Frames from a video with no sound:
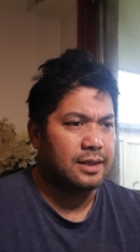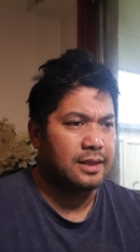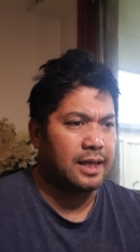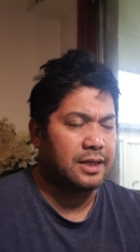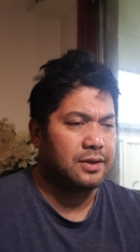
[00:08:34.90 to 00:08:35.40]

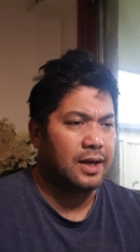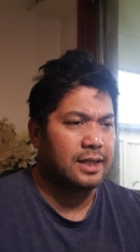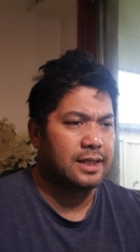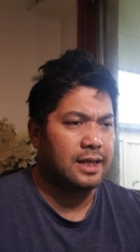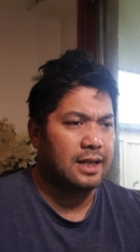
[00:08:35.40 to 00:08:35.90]
Thank you,
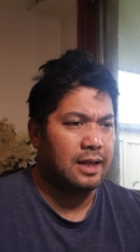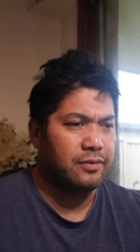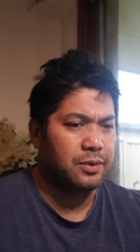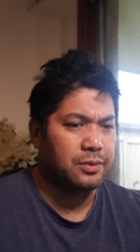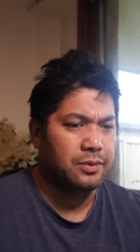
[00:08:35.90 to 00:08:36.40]
Ate.
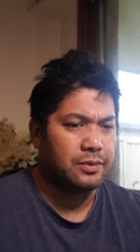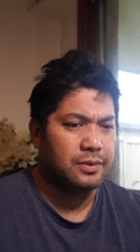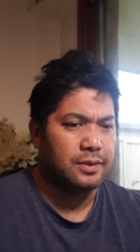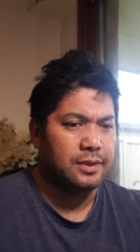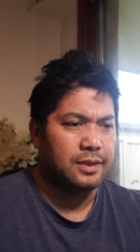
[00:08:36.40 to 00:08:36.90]
Love you.
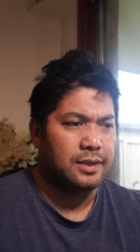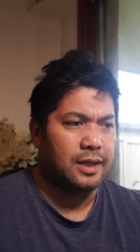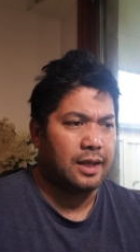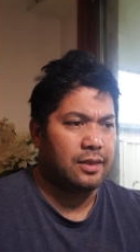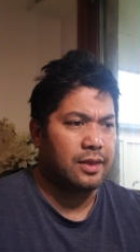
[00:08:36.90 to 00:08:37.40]

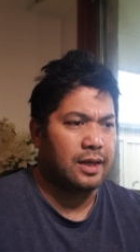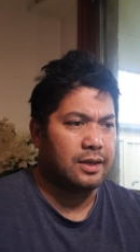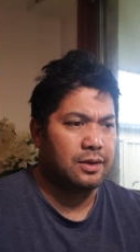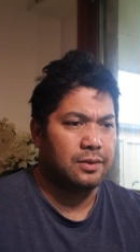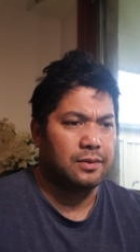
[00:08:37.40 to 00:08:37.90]
And
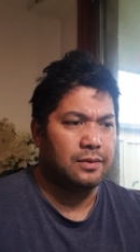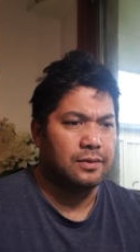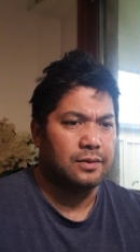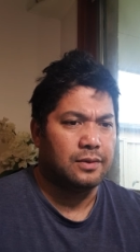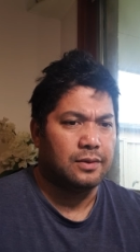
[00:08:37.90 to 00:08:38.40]
thank you
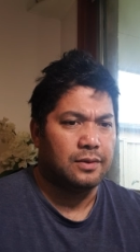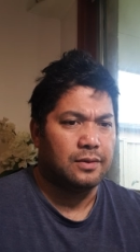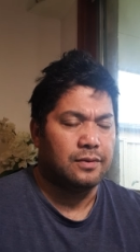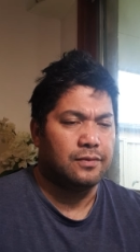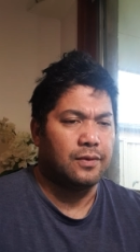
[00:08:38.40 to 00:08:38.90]

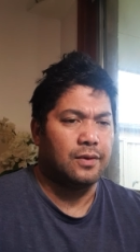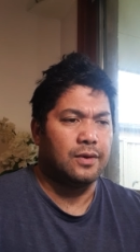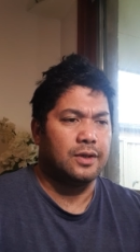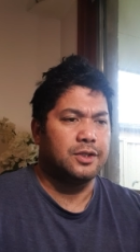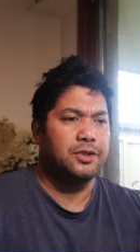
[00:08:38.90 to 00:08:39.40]

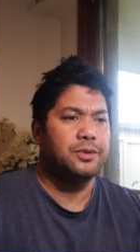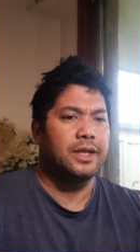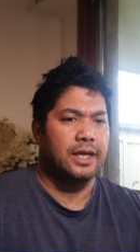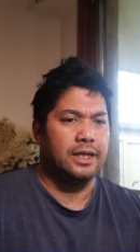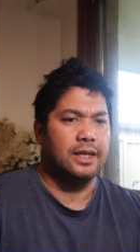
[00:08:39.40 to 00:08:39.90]
for
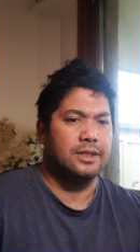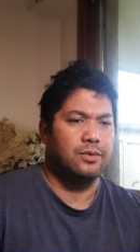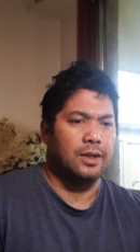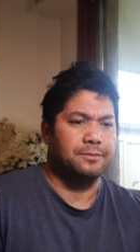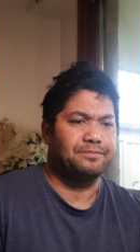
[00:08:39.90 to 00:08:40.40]
tuning in as well.